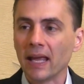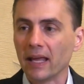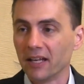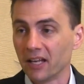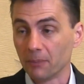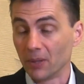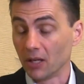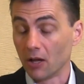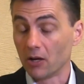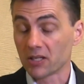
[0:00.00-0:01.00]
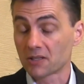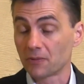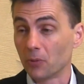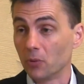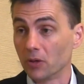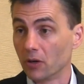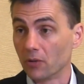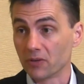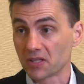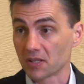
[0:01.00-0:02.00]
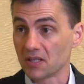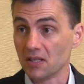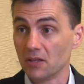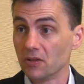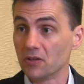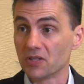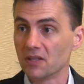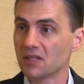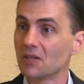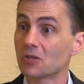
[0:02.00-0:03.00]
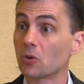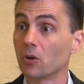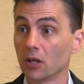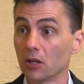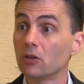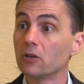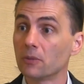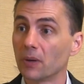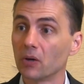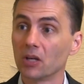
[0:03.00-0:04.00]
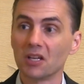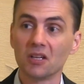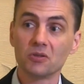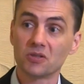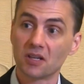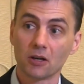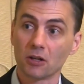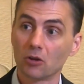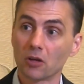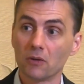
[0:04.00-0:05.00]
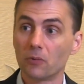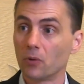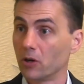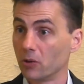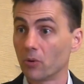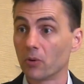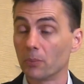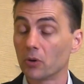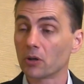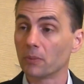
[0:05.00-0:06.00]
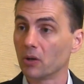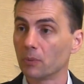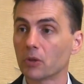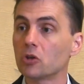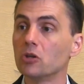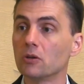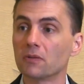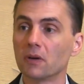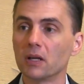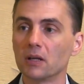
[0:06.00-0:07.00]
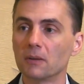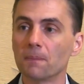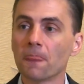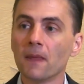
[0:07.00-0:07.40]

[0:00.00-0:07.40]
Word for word: And it had been lost for over 60 years, and this historian learned about it. He started looking for it, he wrote a book about it, but couldn't find it.